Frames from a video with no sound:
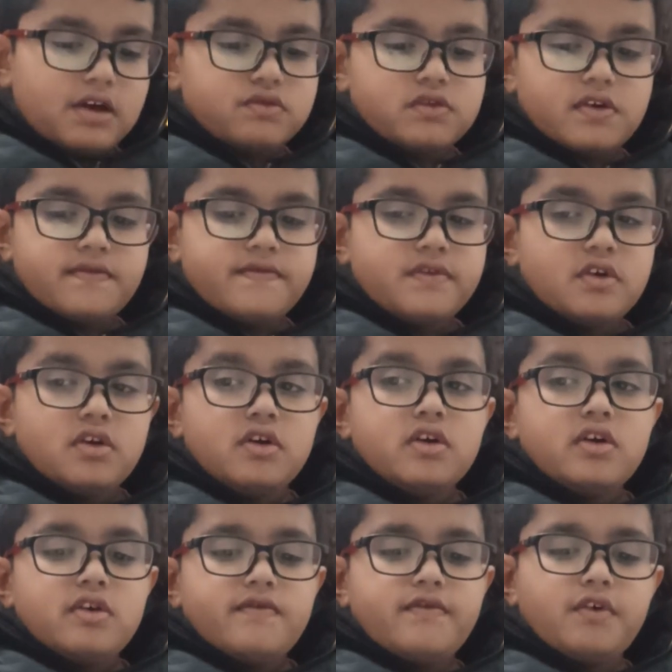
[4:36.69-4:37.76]
out of
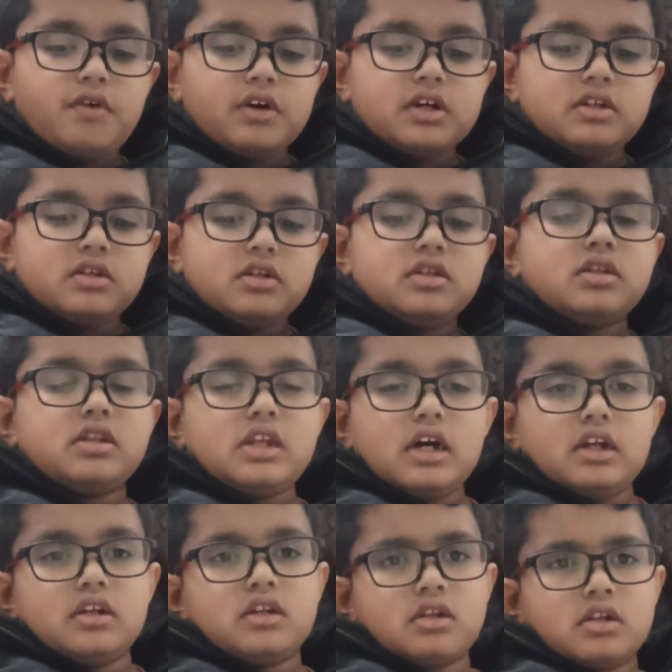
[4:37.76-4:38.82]
4.
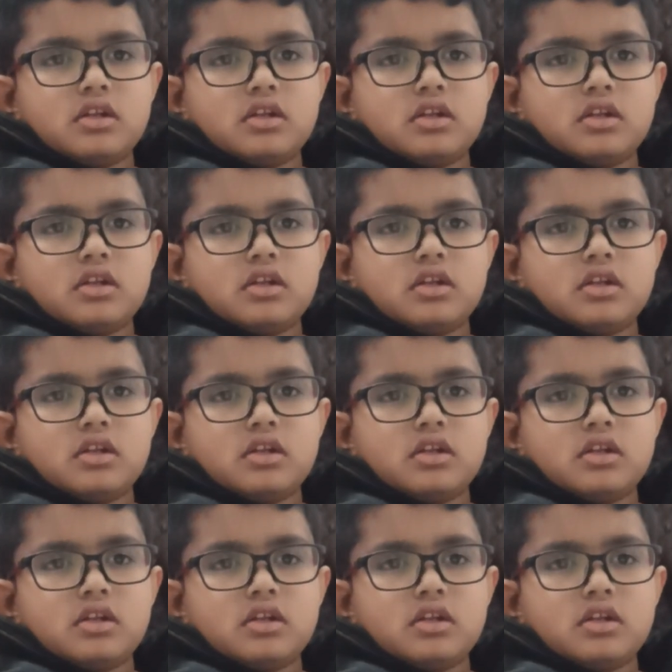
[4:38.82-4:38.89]
Done.